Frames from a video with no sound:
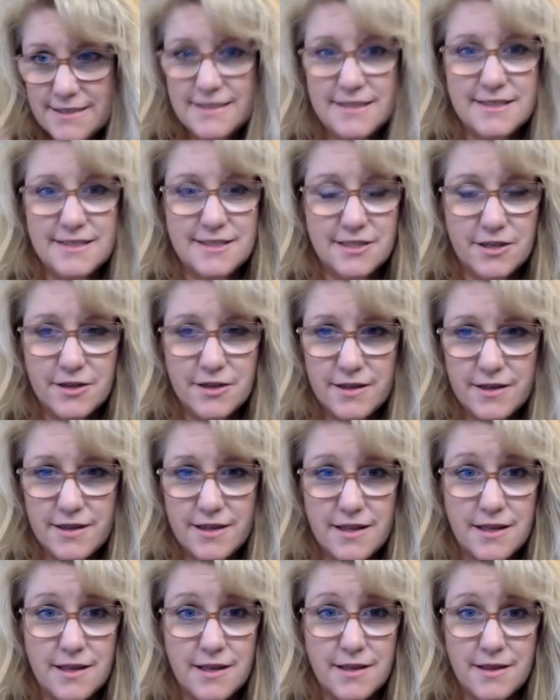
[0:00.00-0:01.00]
to start at
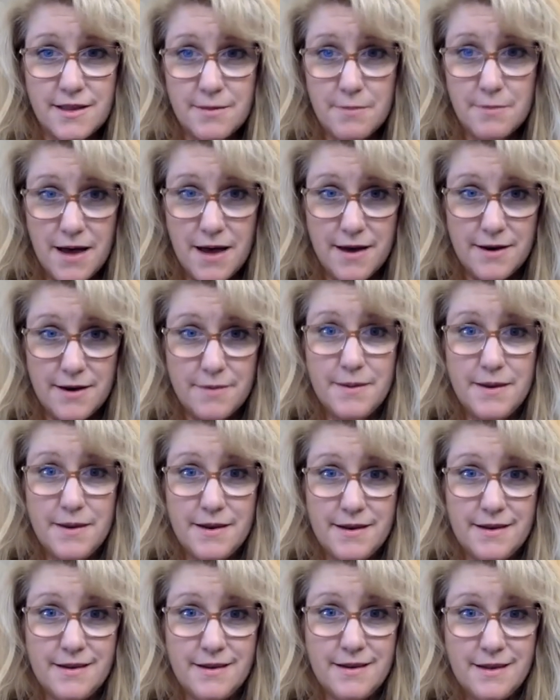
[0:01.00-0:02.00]
the bottom
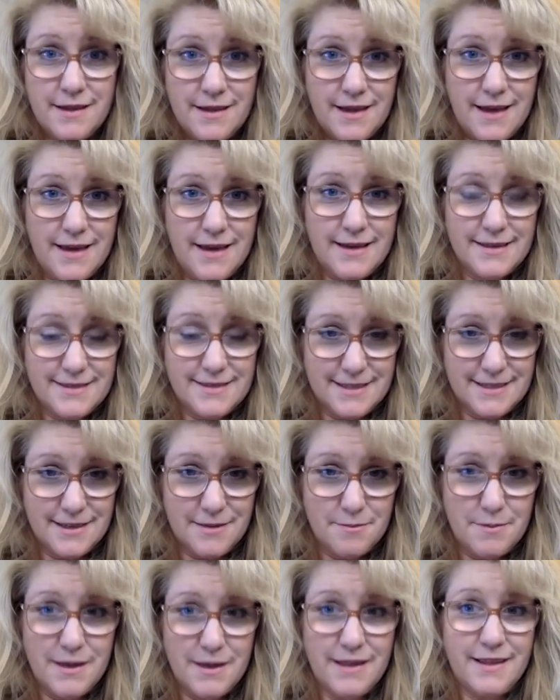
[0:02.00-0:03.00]
and exhale
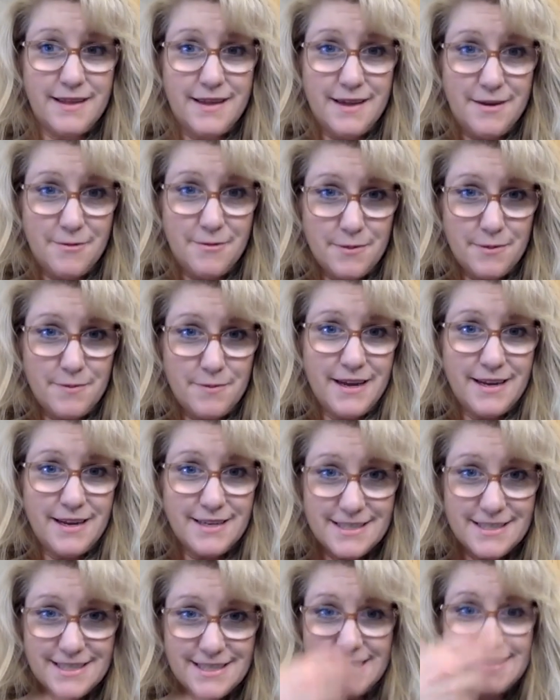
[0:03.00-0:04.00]
belly, rib
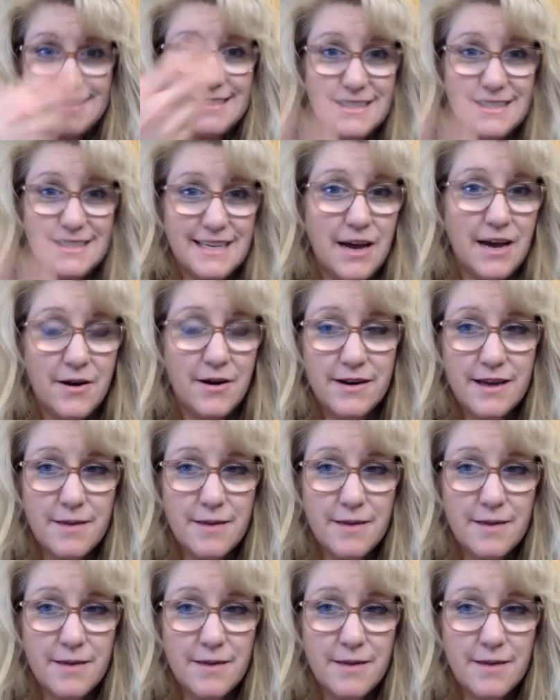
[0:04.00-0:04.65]
cage, chest, and out.